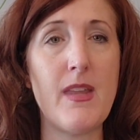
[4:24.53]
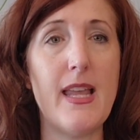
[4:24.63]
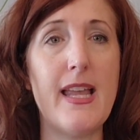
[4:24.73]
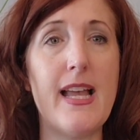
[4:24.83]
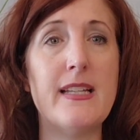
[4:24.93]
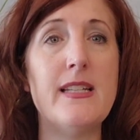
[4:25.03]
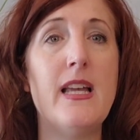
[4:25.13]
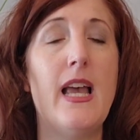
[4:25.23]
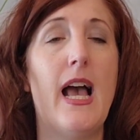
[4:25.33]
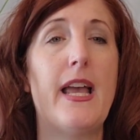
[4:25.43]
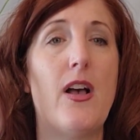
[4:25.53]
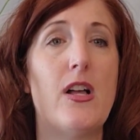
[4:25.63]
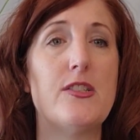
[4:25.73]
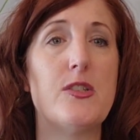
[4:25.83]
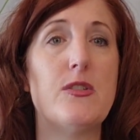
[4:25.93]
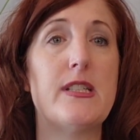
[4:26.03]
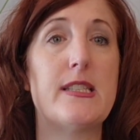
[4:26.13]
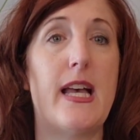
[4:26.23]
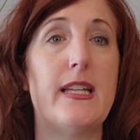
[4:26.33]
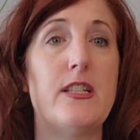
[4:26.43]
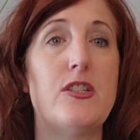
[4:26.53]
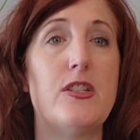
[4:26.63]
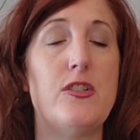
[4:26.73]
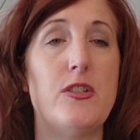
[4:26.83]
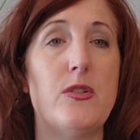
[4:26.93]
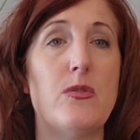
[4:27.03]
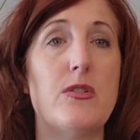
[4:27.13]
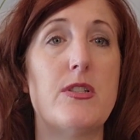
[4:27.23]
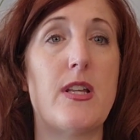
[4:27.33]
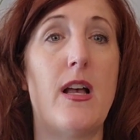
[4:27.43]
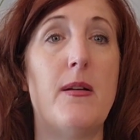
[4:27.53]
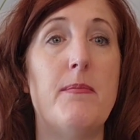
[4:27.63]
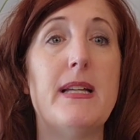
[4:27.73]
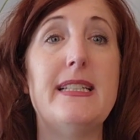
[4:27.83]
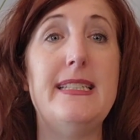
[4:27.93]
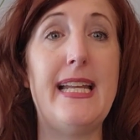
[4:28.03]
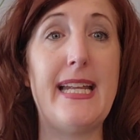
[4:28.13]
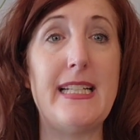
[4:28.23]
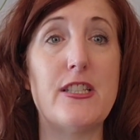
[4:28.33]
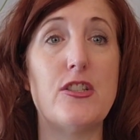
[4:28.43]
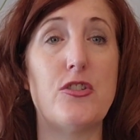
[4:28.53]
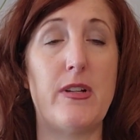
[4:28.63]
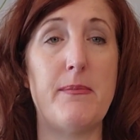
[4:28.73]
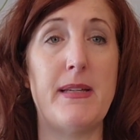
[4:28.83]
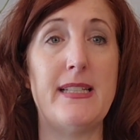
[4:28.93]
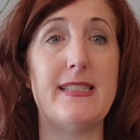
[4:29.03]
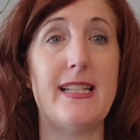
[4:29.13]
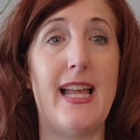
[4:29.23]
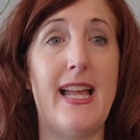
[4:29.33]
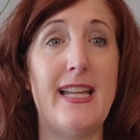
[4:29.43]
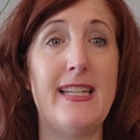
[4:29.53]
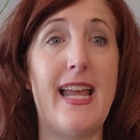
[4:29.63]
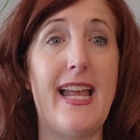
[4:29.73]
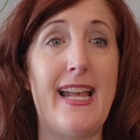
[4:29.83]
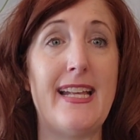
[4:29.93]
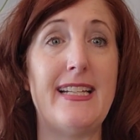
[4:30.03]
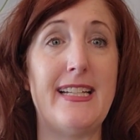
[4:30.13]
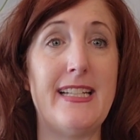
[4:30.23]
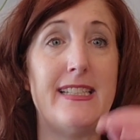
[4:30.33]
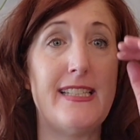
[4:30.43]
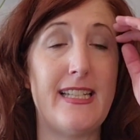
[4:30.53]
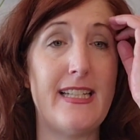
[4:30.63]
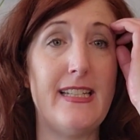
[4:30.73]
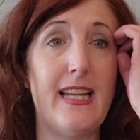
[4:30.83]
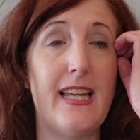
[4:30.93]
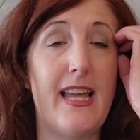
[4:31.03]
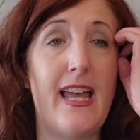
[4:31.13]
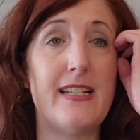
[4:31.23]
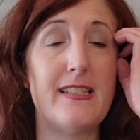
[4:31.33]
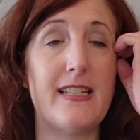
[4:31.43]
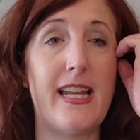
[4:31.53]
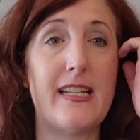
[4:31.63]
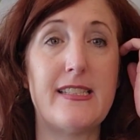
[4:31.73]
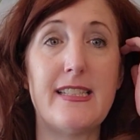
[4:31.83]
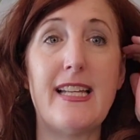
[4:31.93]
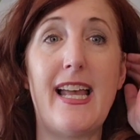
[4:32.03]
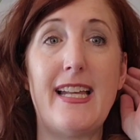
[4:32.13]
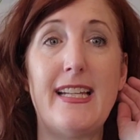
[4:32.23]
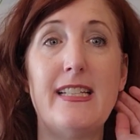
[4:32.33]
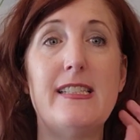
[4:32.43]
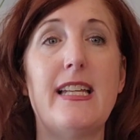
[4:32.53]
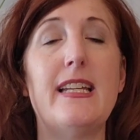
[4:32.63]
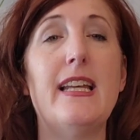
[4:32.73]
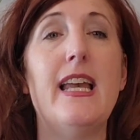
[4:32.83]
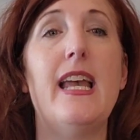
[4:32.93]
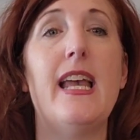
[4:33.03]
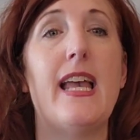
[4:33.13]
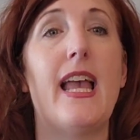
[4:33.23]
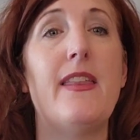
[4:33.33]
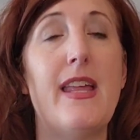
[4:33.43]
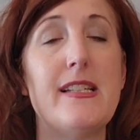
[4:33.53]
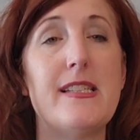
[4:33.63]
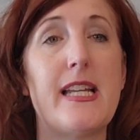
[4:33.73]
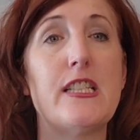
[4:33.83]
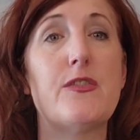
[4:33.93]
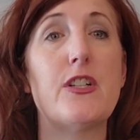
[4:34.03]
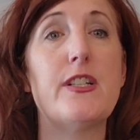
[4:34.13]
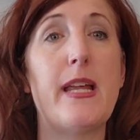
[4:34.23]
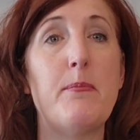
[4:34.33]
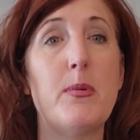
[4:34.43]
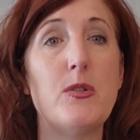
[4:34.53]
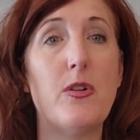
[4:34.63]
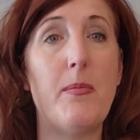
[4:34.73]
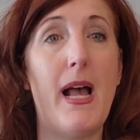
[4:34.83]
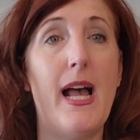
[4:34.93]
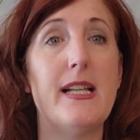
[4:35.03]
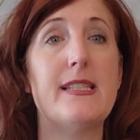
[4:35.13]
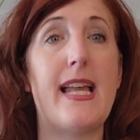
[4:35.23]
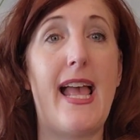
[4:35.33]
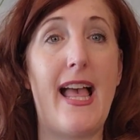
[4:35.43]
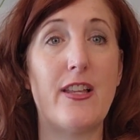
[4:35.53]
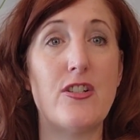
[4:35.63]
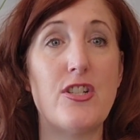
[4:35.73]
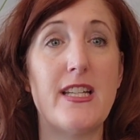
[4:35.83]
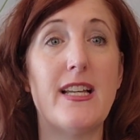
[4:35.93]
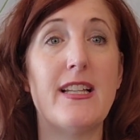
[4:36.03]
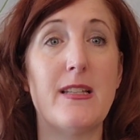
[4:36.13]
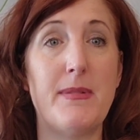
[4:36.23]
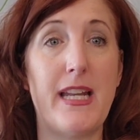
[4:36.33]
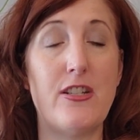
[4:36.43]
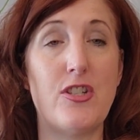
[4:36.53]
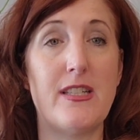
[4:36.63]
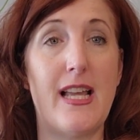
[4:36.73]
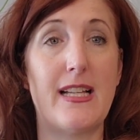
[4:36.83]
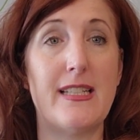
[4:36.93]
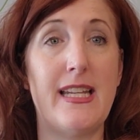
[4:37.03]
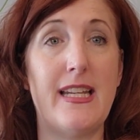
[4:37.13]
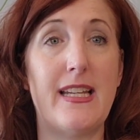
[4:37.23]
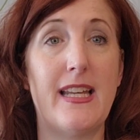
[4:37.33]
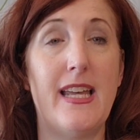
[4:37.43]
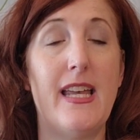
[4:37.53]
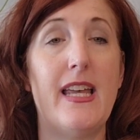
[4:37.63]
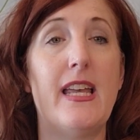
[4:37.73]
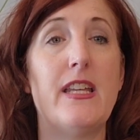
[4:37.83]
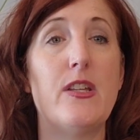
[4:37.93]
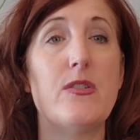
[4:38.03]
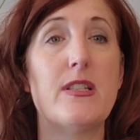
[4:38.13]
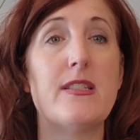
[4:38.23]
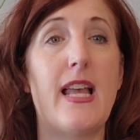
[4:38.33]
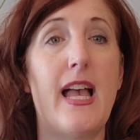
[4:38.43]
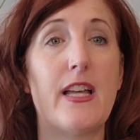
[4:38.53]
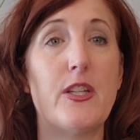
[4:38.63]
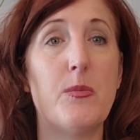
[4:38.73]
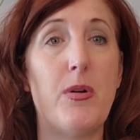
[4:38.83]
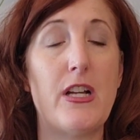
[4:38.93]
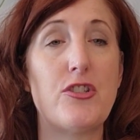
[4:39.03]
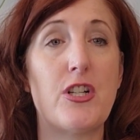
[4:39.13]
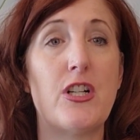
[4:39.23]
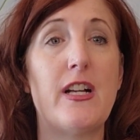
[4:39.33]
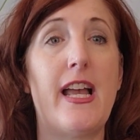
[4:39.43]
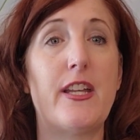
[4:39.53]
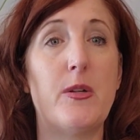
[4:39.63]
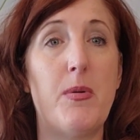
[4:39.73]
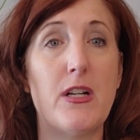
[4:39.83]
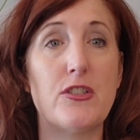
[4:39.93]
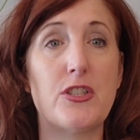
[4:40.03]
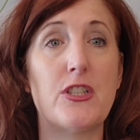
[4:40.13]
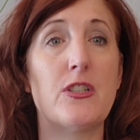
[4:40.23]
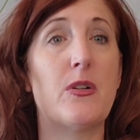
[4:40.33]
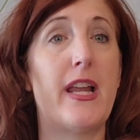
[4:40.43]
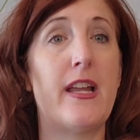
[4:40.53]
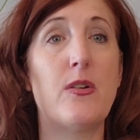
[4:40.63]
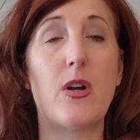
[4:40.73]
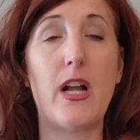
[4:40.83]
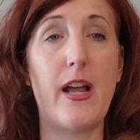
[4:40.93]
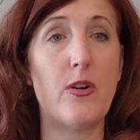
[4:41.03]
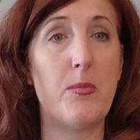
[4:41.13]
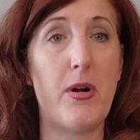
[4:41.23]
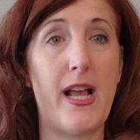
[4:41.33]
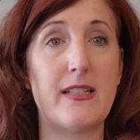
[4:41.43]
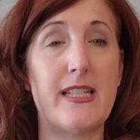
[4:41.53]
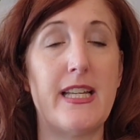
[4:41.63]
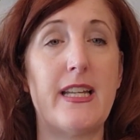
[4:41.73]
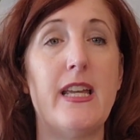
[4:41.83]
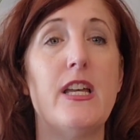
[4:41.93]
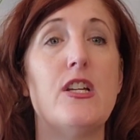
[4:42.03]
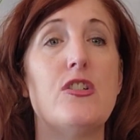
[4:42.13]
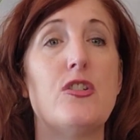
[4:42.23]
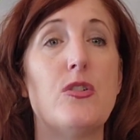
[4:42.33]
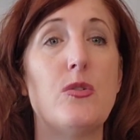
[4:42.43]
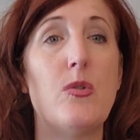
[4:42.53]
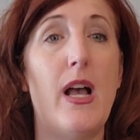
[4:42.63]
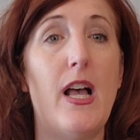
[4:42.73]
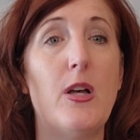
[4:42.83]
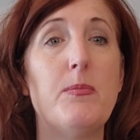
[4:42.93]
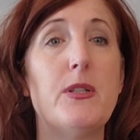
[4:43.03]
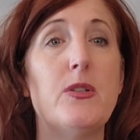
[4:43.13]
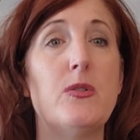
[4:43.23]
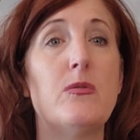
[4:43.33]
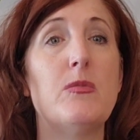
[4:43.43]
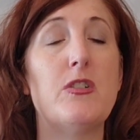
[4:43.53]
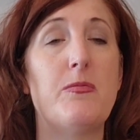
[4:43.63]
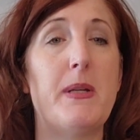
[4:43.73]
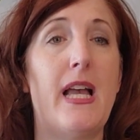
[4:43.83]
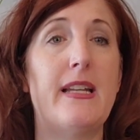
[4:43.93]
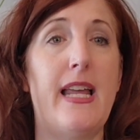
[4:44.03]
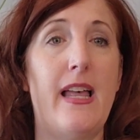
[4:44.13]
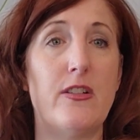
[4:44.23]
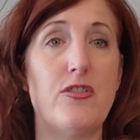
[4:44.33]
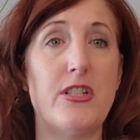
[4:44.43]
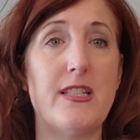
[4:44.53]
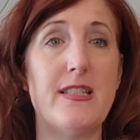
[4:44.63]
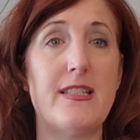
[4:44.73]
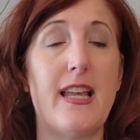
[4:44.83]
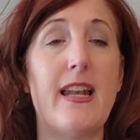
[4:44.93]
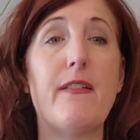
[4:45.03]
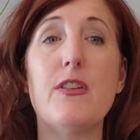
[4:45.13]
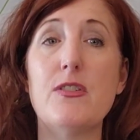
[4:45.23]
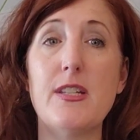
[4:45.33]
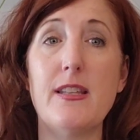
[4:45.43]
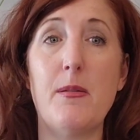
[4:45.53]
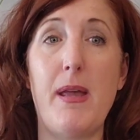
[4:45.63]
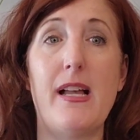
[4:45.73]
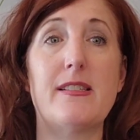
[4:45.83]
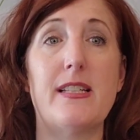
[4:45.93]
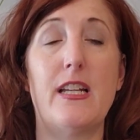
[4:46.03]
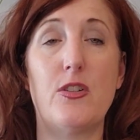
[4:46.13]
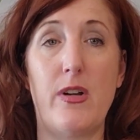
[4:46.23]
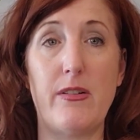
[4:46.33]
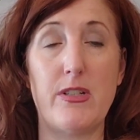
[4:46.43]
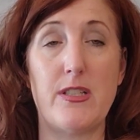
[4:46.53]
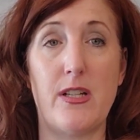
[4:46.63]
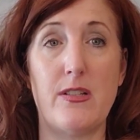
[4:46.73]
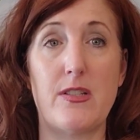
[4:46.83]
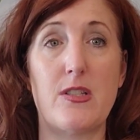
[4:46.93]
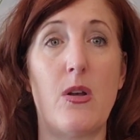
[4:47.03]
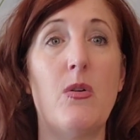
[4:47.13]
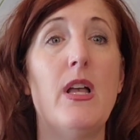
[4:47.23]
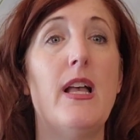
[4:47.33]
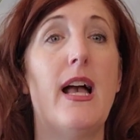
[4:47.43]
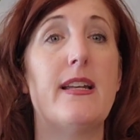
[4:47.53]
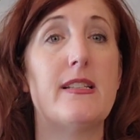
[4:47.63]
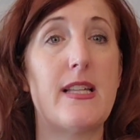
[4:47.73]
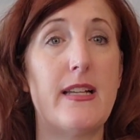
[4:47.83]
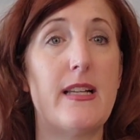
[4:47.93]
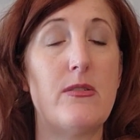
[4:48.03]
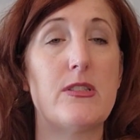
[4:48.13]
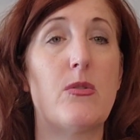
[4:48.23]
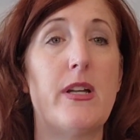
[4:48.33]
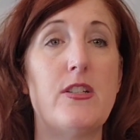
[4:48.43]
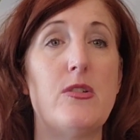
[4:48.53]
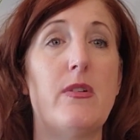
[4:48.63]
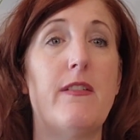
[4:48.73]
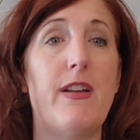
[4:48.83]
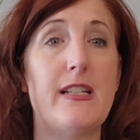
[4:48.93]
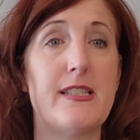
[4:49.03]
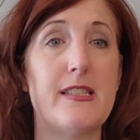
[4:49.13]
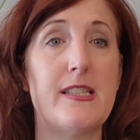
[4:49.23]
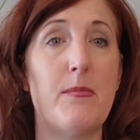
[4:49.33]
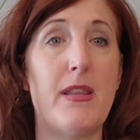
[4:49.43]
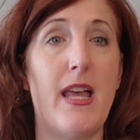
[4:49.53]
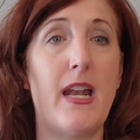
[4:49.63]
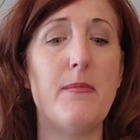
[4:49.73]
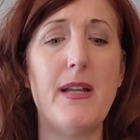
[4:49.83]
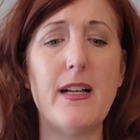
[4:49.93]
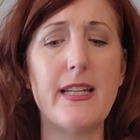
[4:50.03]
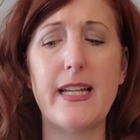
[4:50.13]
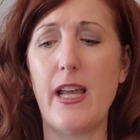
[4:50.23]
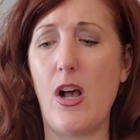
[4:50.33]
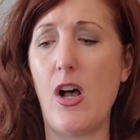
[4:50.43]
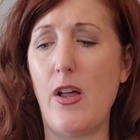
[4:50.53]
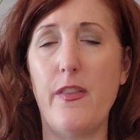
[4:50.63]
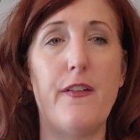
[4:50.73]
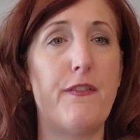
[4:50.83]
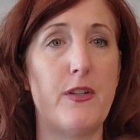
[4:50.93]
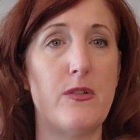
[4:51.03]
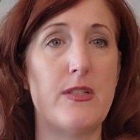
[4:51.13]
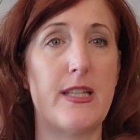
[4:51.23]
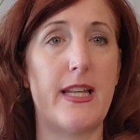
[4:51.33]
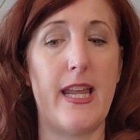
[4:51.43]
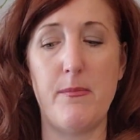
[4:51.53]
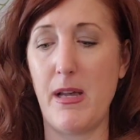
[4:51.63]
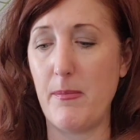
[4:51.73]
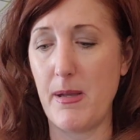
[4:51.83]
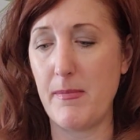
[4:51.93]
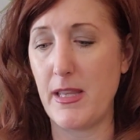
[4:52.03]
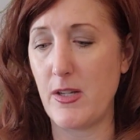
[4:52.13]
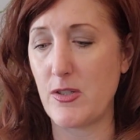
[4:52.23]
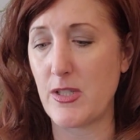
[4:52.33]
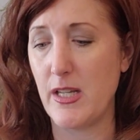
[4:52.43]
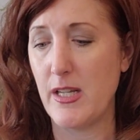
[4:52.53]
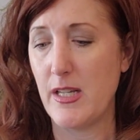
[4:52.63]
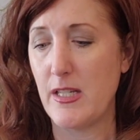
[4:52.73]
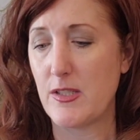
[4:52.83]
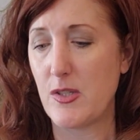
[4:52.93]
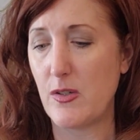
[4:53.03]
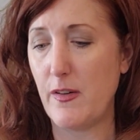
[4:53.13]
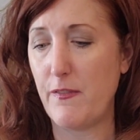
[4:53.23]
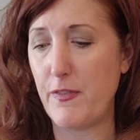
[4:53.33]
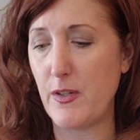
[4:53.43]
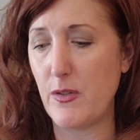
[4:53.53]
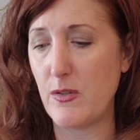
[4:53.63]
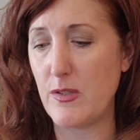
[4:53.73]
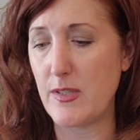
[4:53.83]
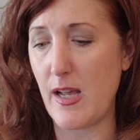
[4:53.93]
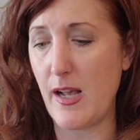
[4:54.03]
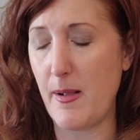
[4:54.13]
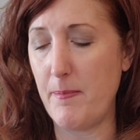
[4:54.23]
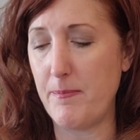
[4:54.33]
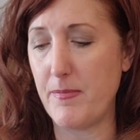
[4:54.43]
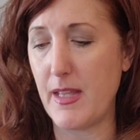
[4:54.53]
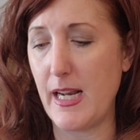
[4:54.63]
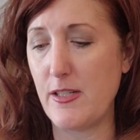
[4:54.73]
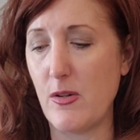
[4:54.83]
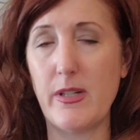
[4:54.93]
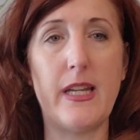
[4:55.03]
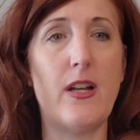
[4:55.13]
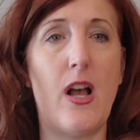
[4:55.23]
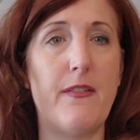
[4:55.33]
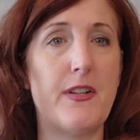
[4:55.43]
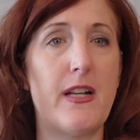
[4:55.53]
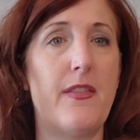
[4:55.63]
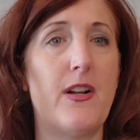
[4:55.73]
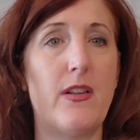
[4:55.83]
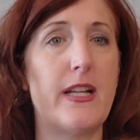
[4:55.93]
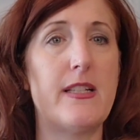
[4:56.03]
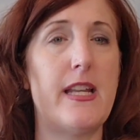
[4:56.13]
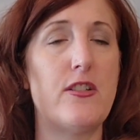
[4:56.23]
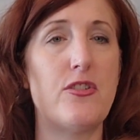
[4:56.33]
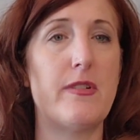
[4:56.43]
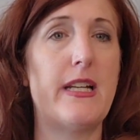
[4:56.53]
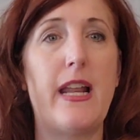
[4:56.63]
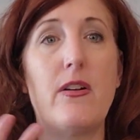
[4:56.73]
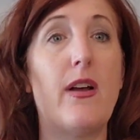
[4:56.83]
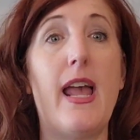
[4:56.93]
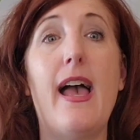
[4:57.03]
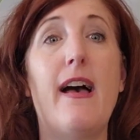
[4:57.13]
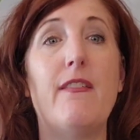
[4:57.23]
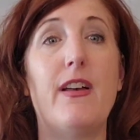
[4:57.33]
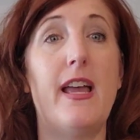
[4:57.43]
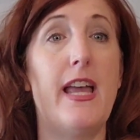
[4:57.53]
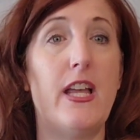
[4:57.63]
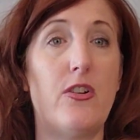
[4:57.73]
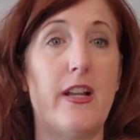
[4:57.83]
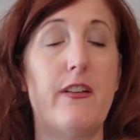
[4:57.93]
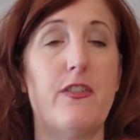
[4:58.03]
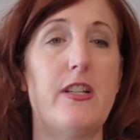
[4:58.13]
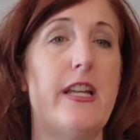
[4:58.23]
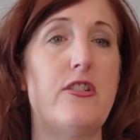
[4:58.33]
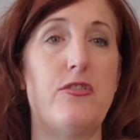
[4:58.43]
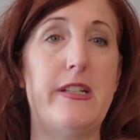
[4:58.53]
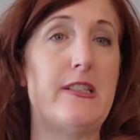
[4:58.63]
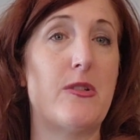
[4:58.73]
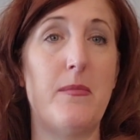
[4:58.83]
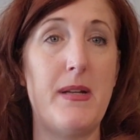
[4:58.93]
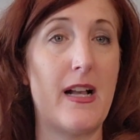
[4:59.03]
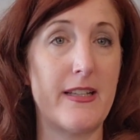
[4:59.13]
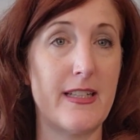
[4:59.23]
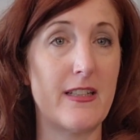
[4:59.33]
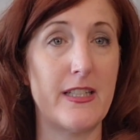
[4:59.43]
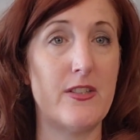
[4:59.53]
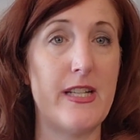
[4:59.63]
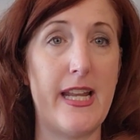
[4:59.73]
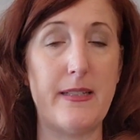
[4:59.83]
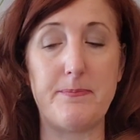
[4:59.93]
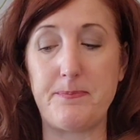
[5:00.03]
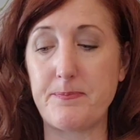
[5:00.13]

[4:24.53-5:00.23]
And I also decided to do some NAET treatment, N-A-E-T, N as in Nancy, A-E-T. And that stands for Nambudripod's Allergy Elimination Technique. It uses acupressure, acupuncture, and or chiropractic to help you move beyond allergens. And I've used it in the past and had great results. So I decided I was going to invest in some of that. I'm not going to get all the foods that came up. I mean, there's certain foods that I don't eat often on there, like tangerine. I don't have a hankering for tangerine, so I'm not going to clear NAET.